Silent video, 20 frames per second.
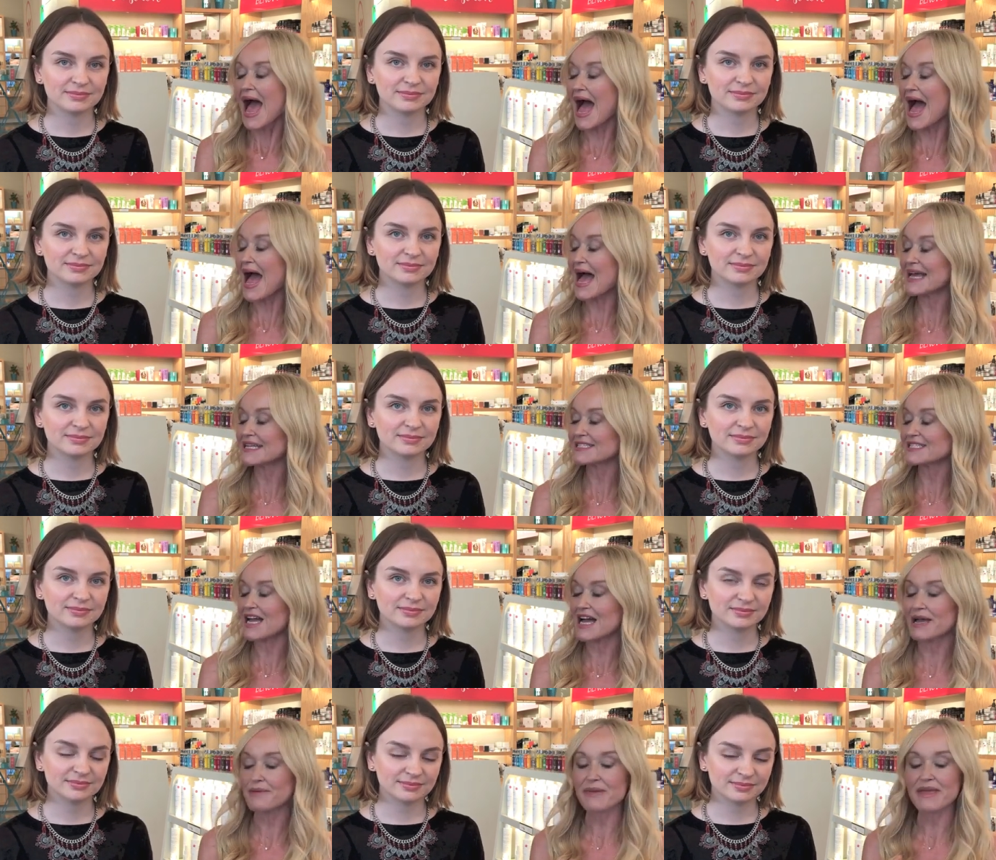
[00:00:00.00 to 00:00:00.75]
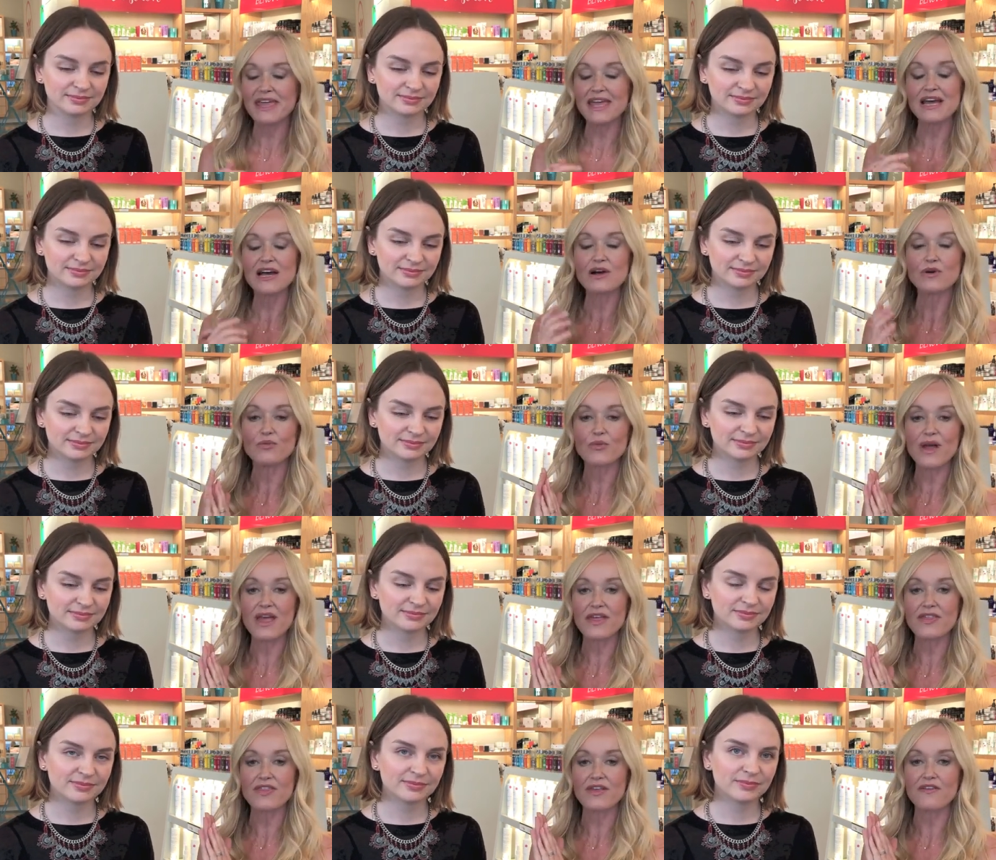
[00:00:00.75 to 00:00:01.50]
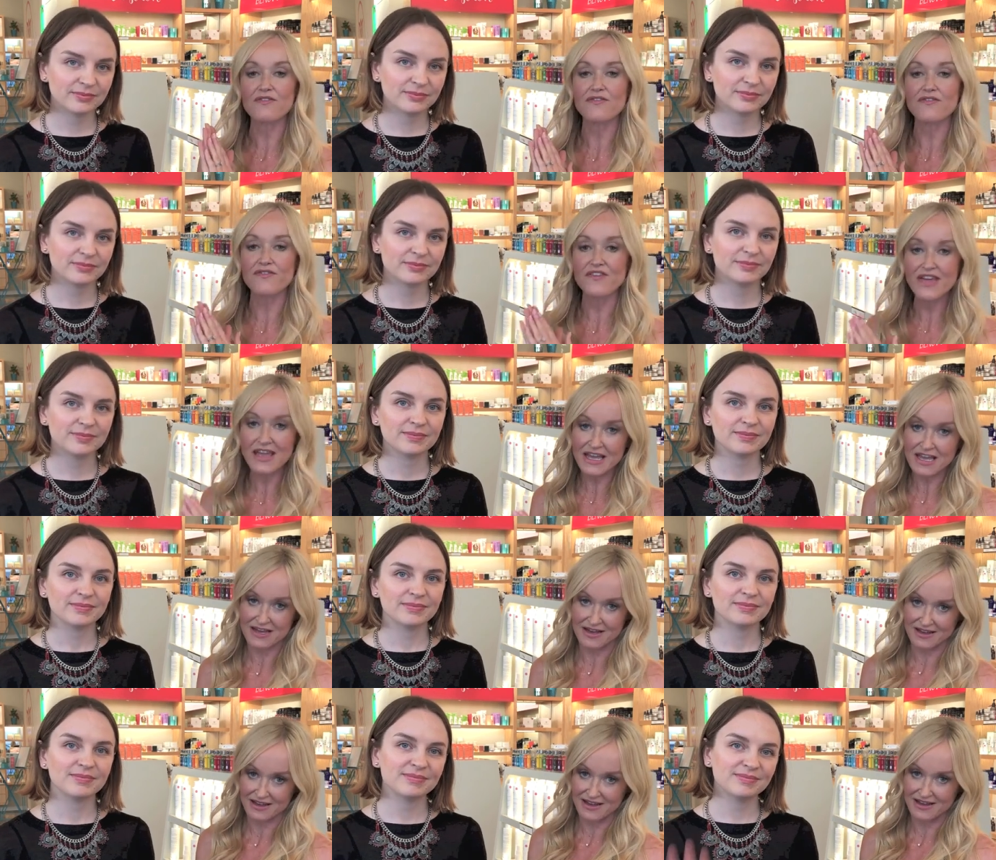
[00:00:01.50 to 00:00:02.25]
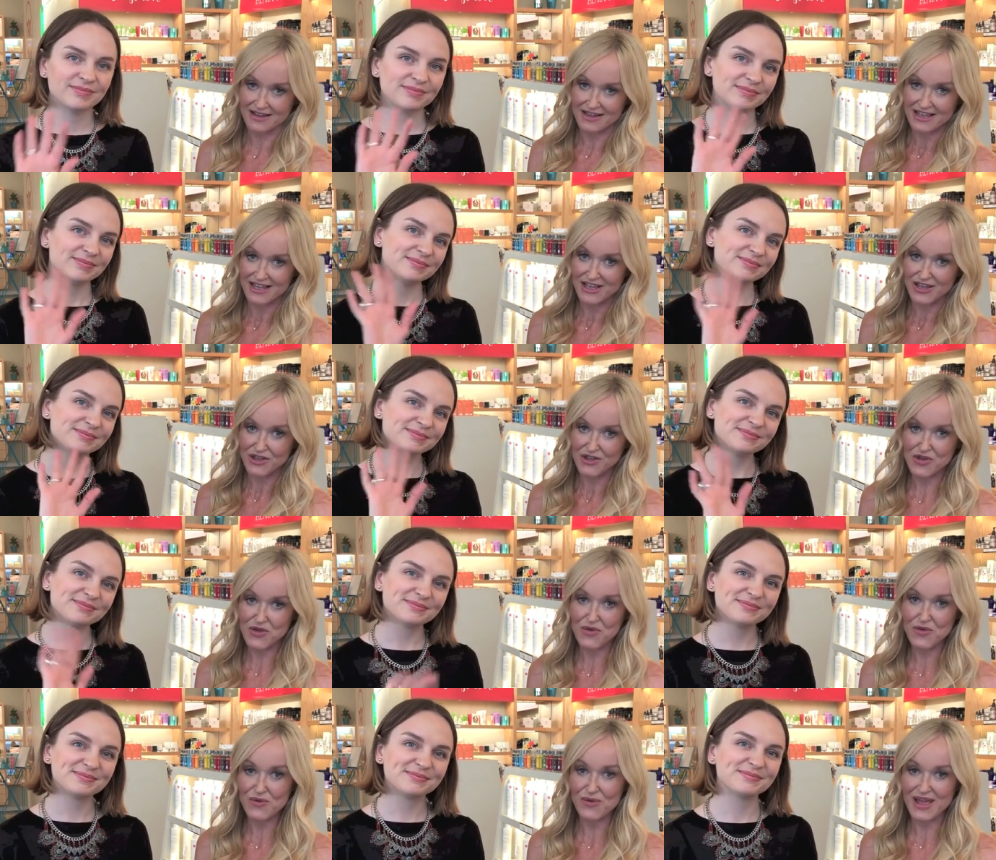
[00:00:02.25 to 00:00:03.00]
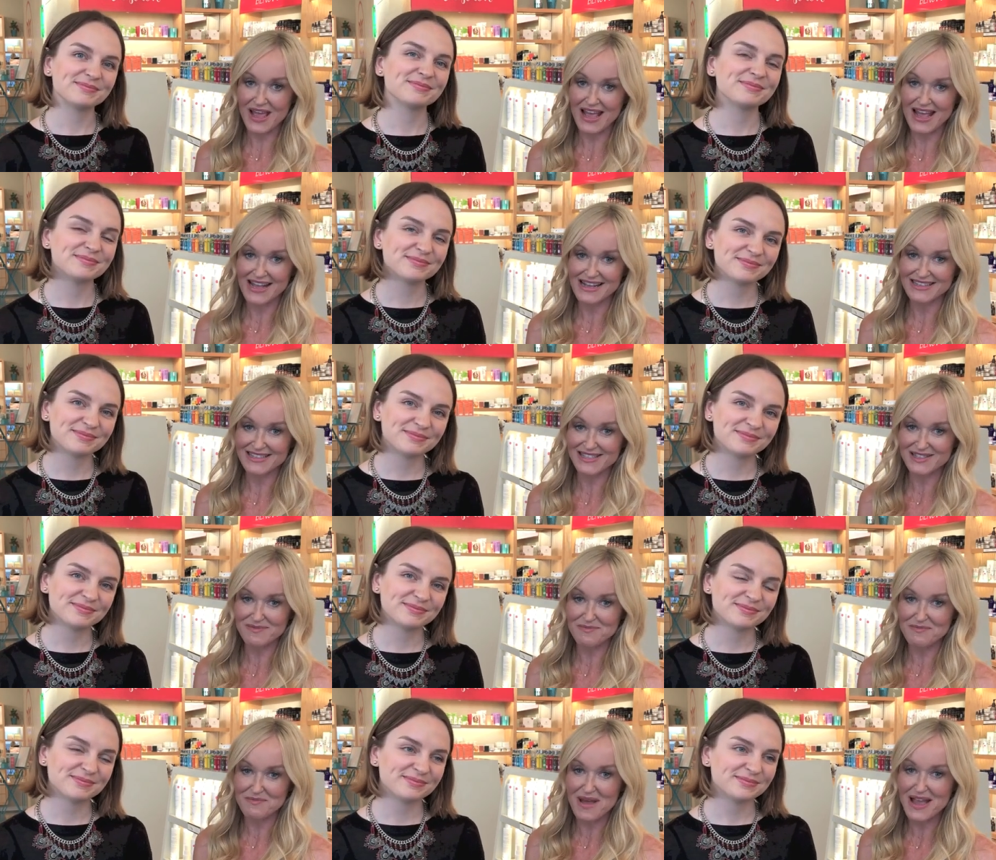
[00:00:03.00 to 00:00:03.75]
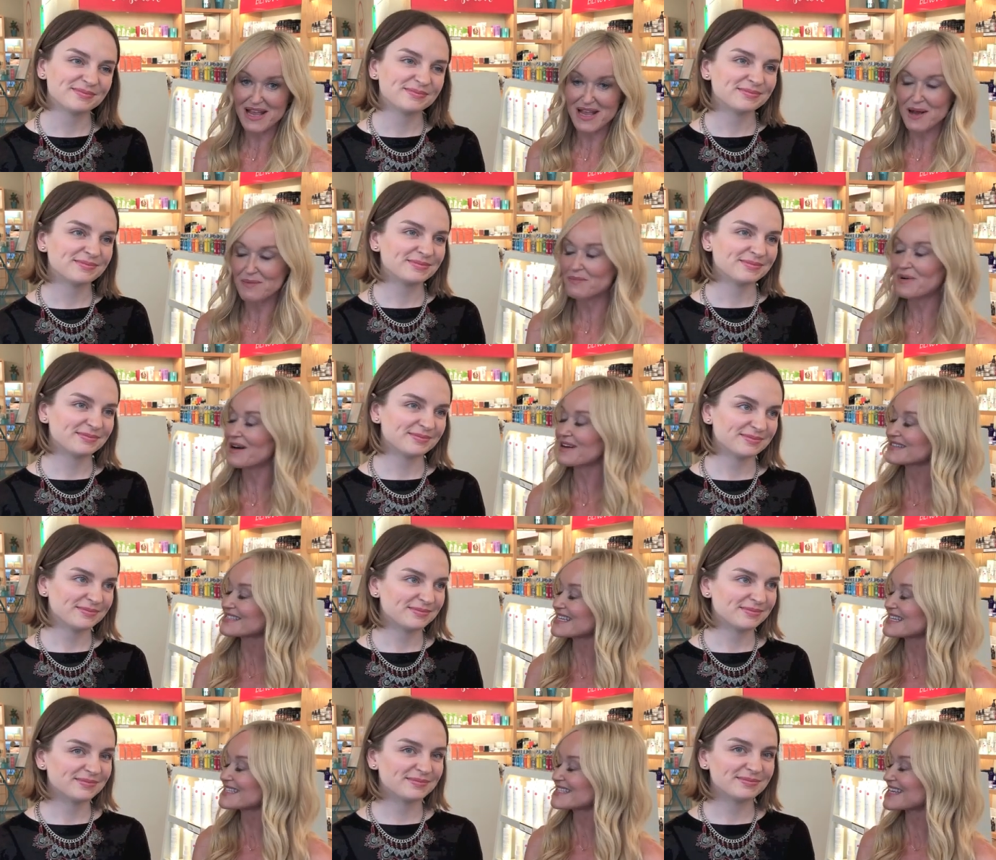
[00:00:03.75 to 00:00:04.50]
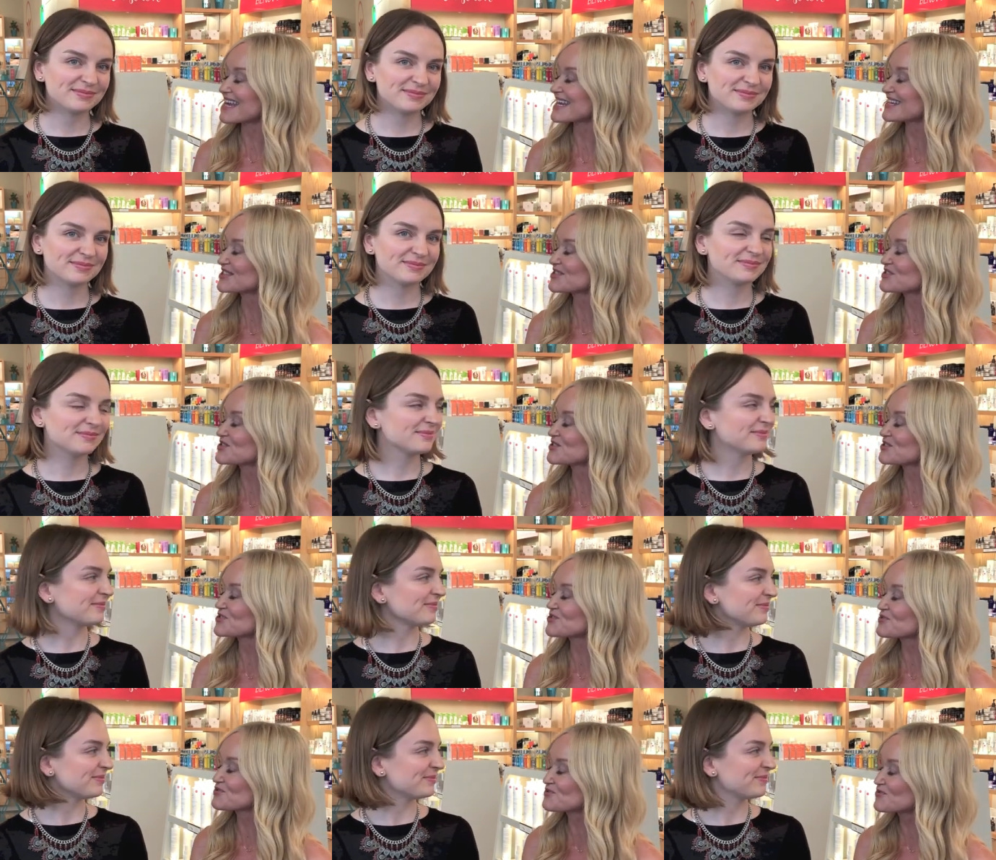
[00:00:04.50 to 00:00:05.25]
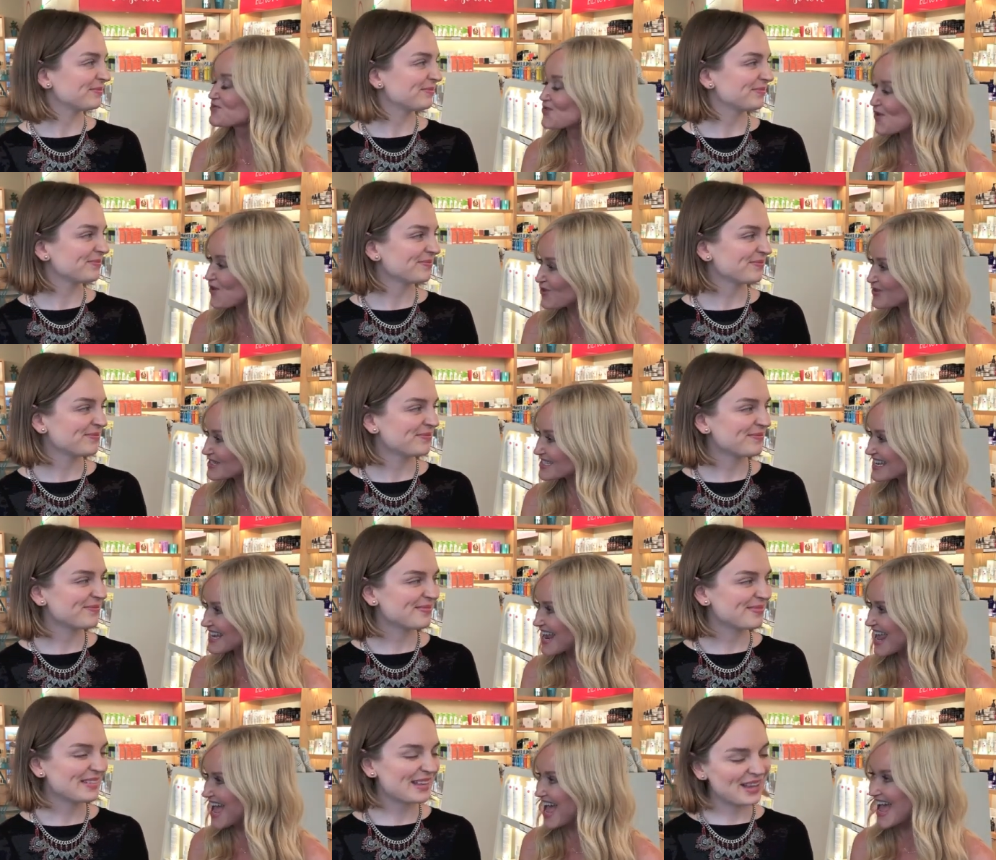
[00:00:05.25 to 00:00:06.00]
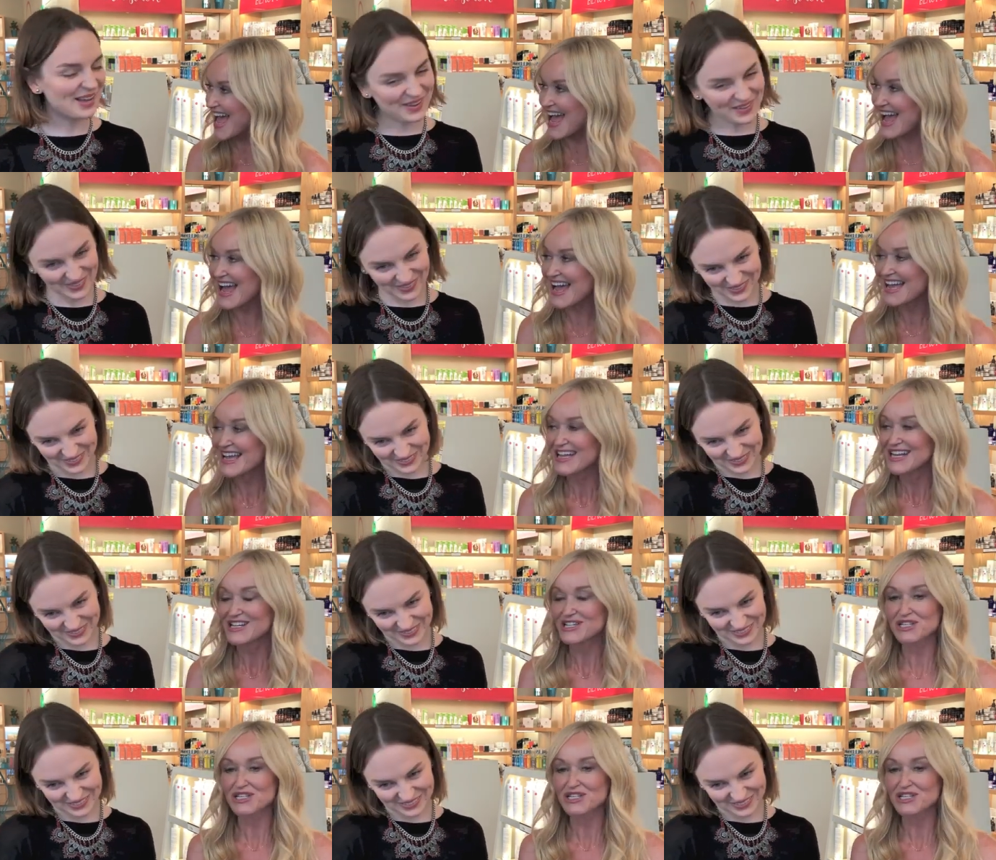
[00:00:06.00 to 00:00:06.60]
Speaker 1: And I'm here with Vika, who is makeup artist extraordinaire.